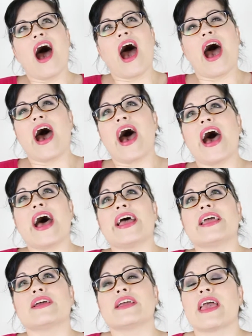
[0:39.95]

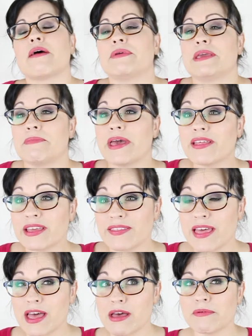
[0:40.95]
I kept emailing
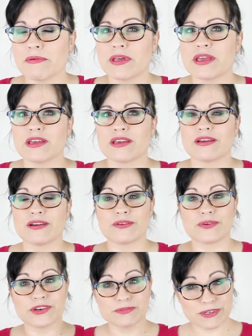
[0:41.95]
them. I'm like,
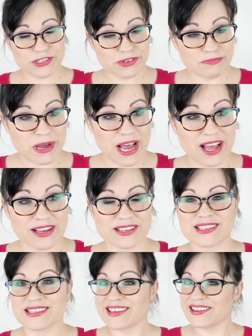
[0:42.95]
where's my June
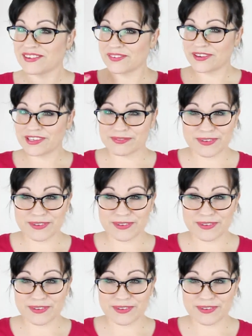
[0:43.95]
box? Where's